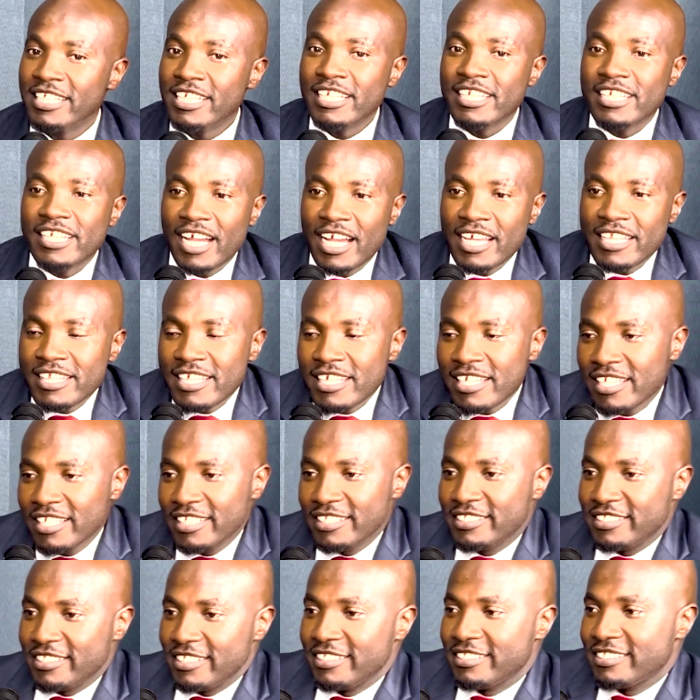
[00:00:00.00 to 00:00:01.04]
I think I think
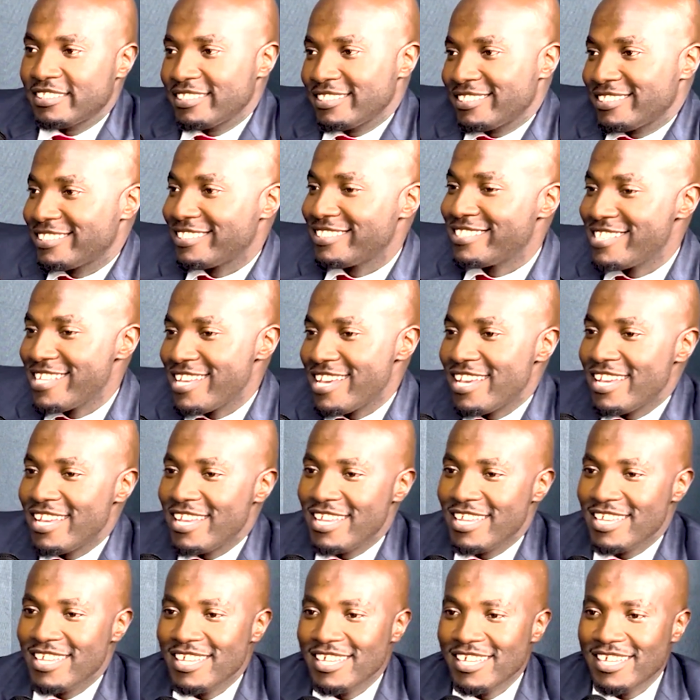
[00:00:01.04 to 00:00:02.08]
it's it's, it's
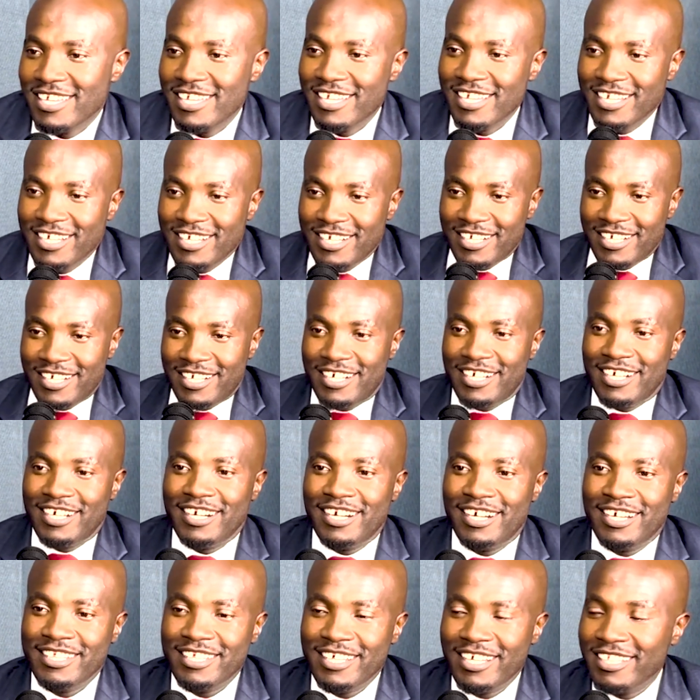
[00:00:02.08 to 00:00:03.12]
there. Uh,
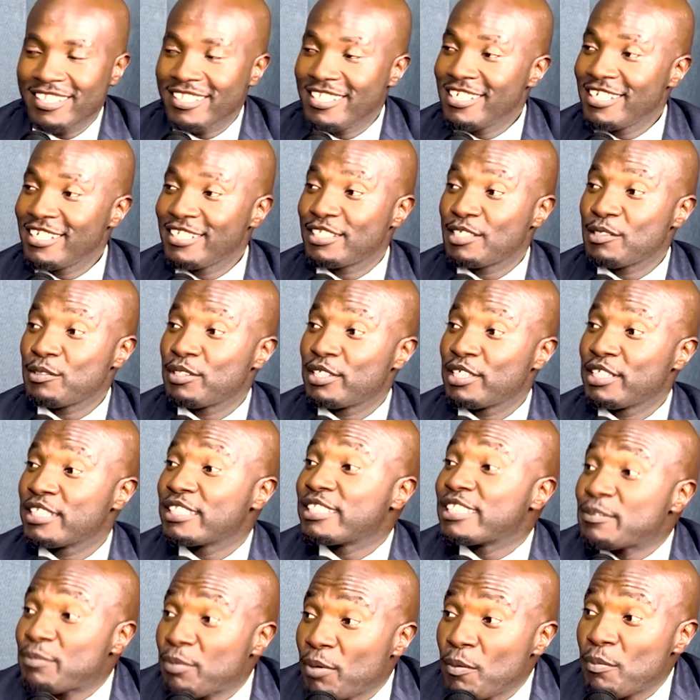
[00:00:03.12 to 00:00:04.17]
I, I think it's a, this
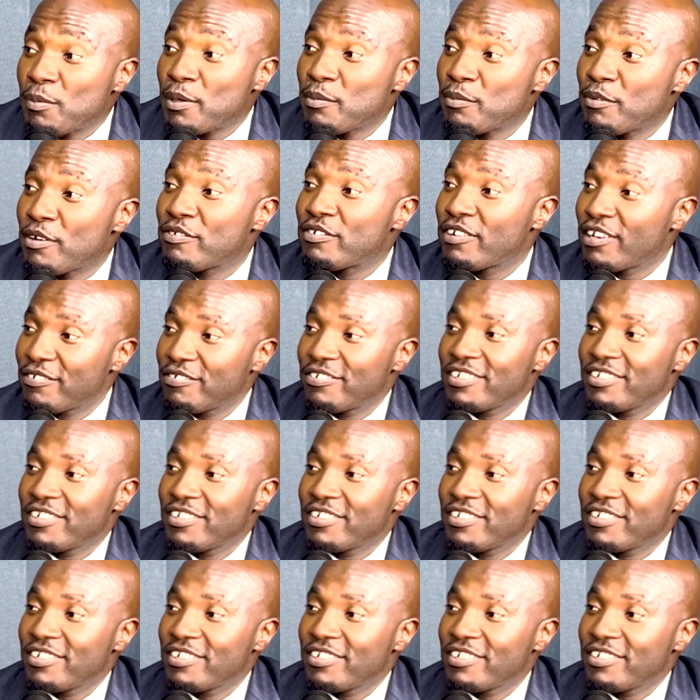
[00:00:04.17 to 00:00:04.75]
is the problem of